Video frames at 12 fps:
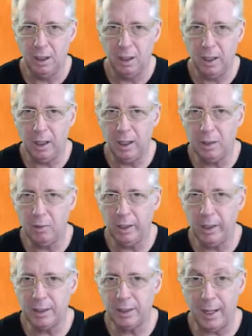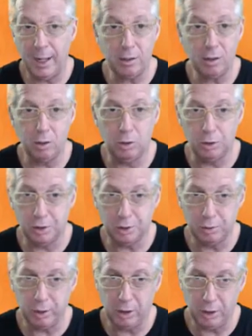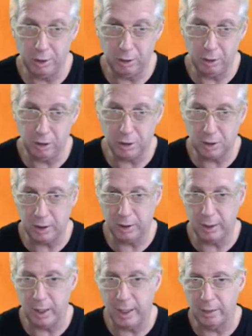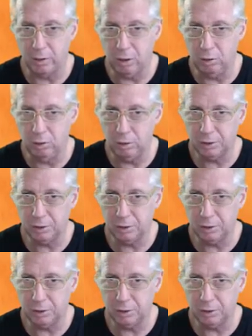And we get arrows. You got an arrow,